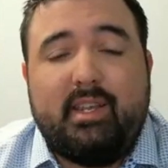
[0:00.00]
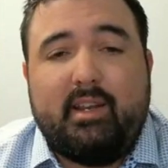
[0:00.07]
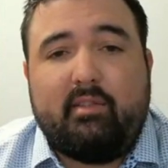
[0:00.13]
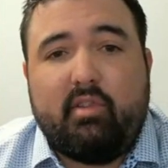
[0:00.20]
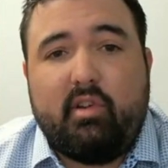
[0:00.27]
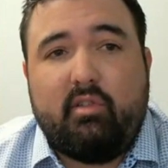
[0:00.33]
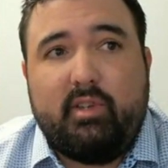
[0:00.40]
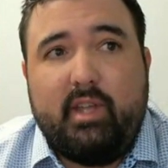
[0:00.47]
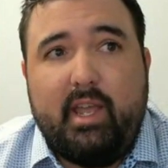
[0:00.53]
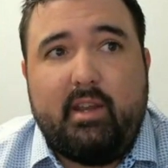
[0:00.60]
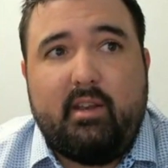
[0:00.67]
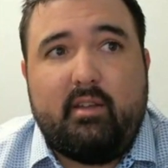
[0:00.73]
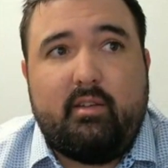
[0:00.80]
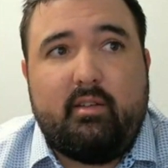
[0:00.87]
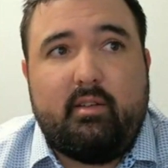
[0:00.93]
getting real
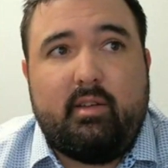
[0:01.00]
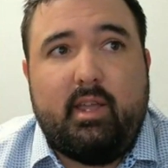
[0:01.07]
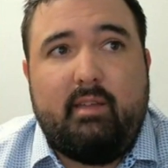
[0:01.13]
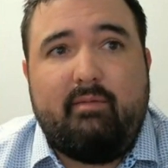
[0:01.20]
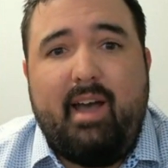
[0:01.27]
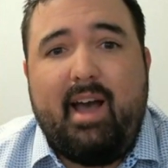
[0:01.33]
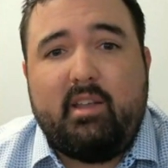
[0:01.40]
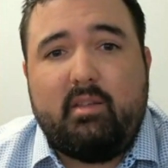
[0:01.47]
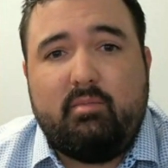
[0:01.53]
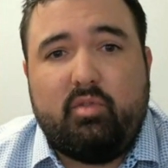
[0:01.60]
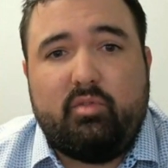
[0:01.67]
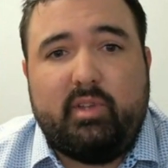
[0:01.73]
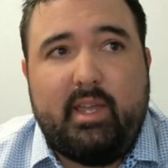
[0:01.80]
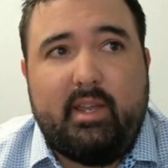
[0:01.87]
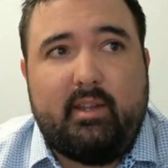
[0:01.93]
data and
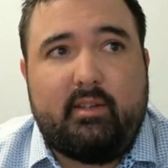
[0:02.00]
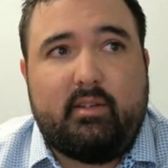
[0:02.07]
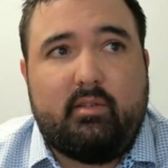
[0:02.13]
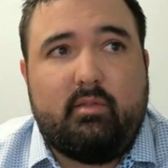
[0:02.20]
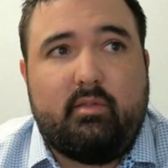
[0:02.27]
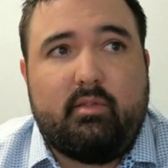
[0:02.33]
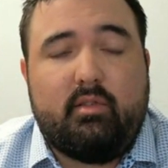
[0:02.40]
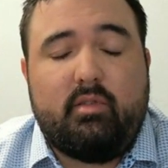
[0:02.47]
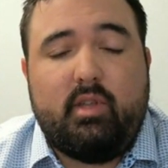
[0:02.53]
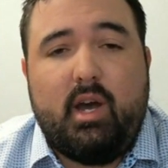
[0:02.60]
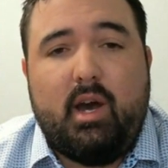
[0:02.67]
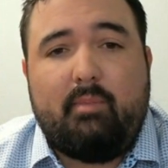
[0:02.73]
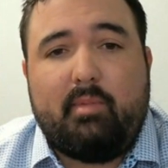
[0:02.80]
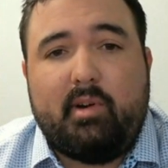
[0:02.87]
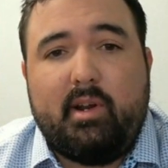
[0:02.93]
valuable data to the
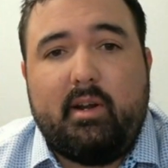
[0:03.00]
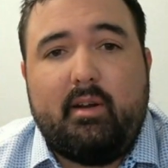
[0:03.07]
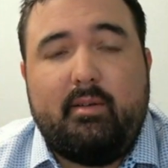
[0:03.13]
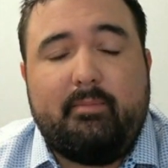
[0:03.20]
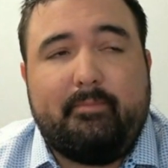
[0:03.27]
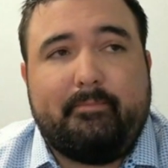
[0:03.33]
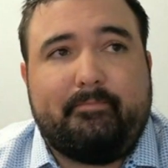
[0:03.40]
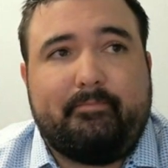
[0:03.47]
operator.